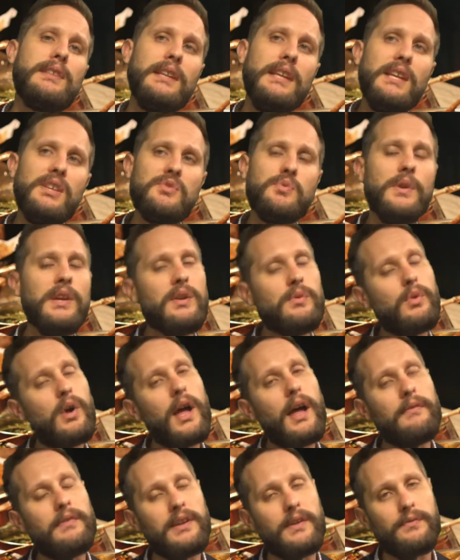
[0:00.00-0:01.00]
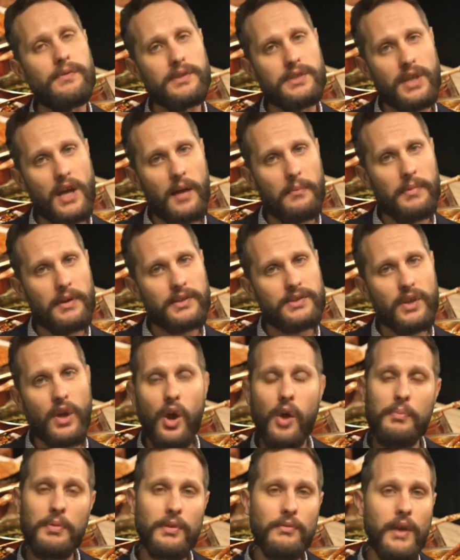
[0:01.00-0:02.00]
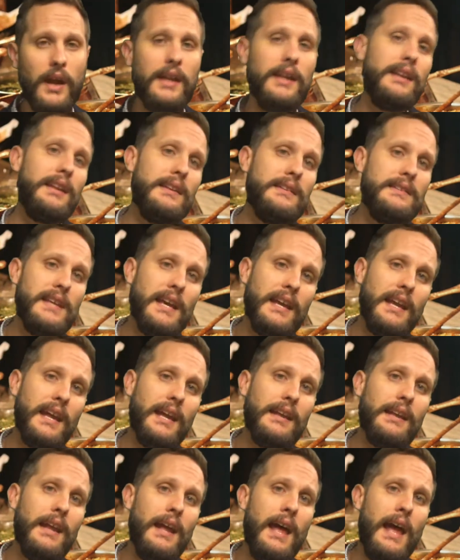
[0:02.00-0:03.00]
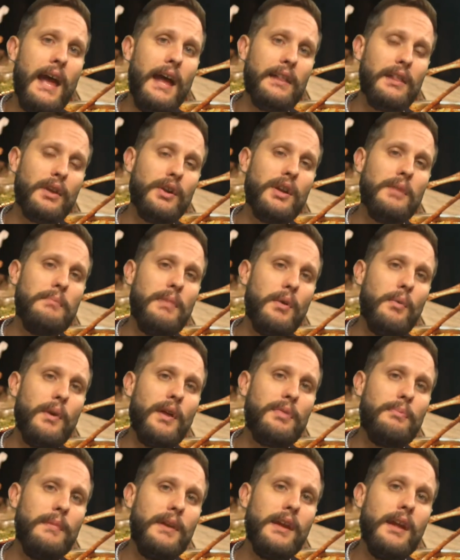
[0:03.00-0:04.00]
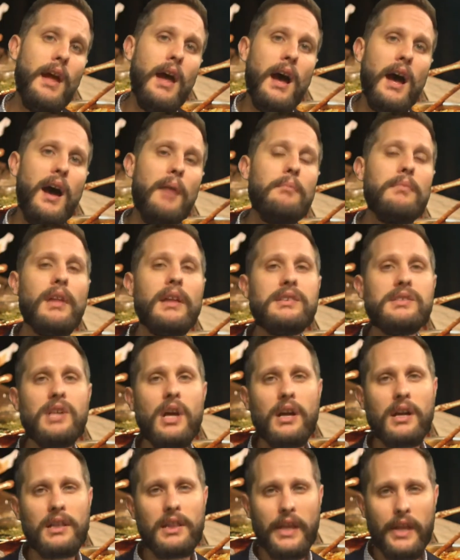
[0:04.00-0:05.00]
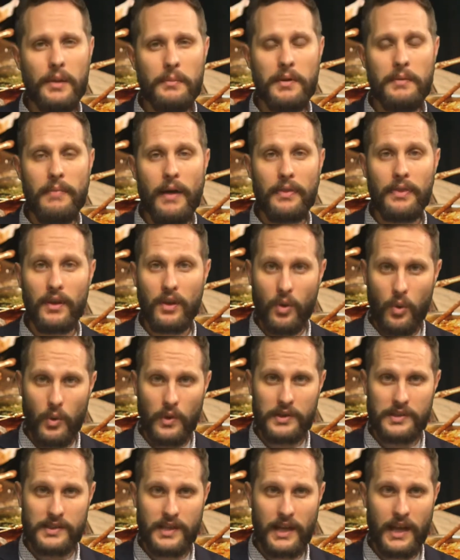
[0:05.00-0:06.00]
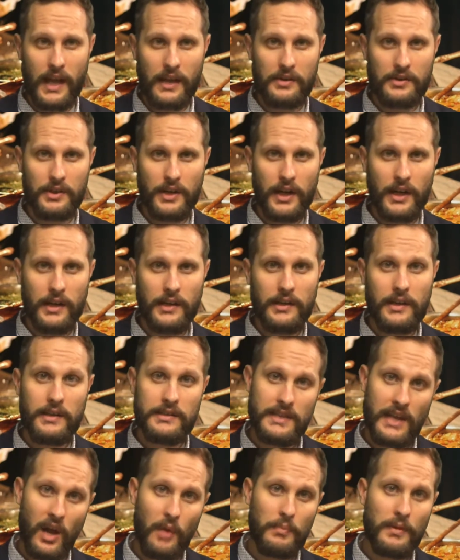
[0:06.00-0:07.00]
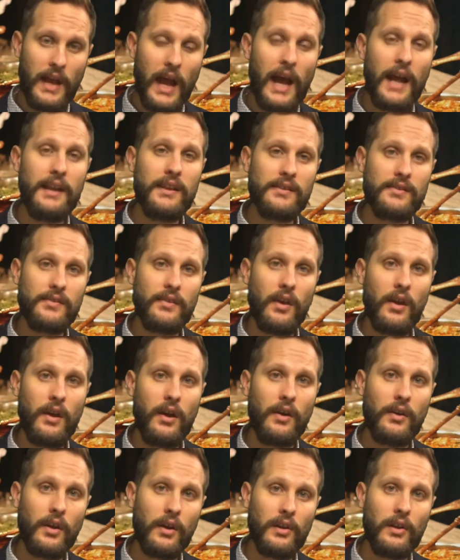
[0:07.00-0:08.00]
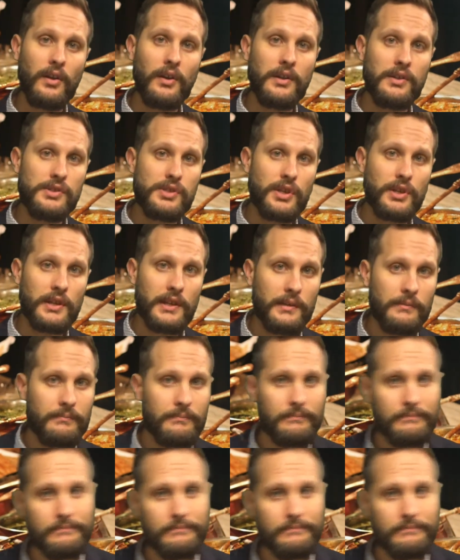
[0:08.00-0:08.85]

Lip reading: and each week we'll have a different topic. So I hope you're ready to dig in and learn a bit with me. Let's talk a little bit about the course that I created to help guide us on our learning journey.